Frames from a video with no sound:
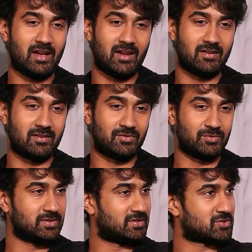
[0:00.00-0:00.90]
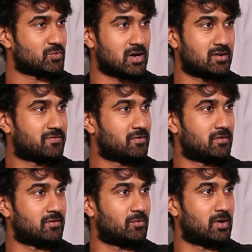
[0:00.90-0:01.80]
and he's doing such wonderful
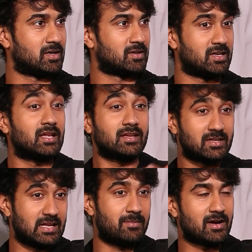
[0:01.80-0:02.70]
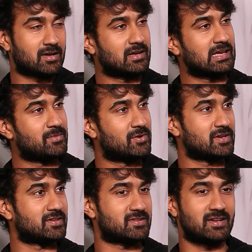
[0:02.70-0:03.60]
work. I think Dhamaka came out
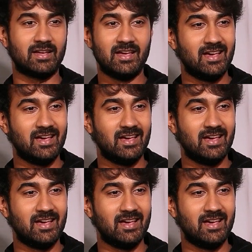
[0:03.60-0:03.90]
yesterday.